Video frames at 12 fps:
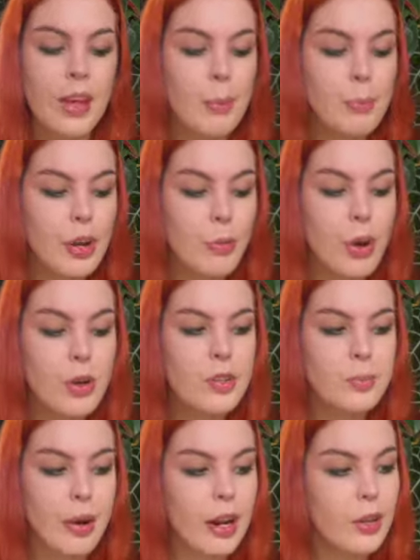but it
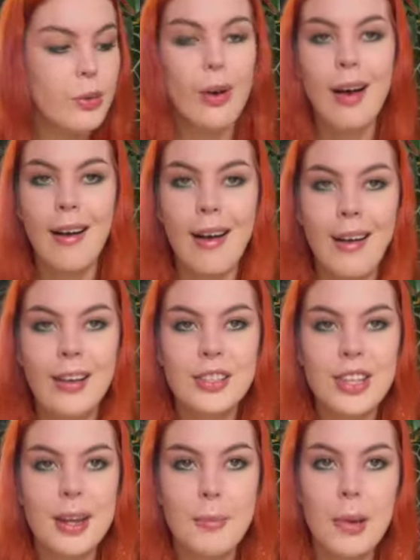won't break your
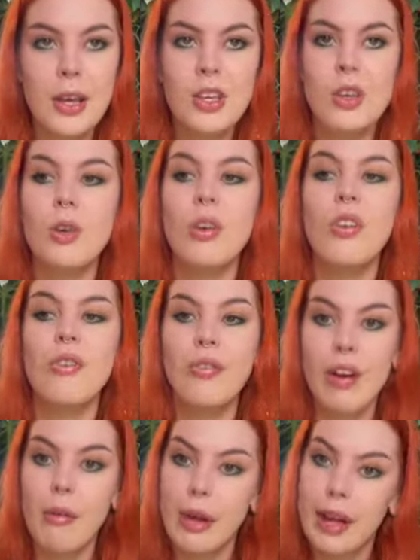heart and make you
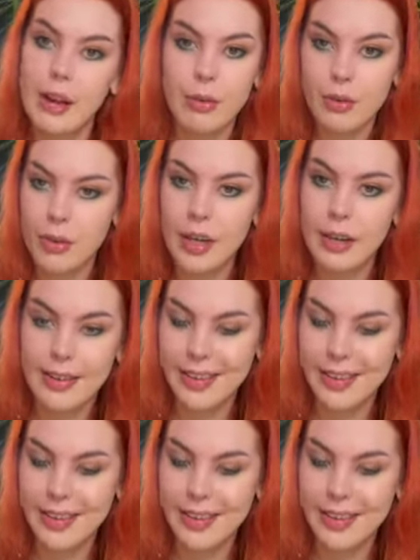very angry.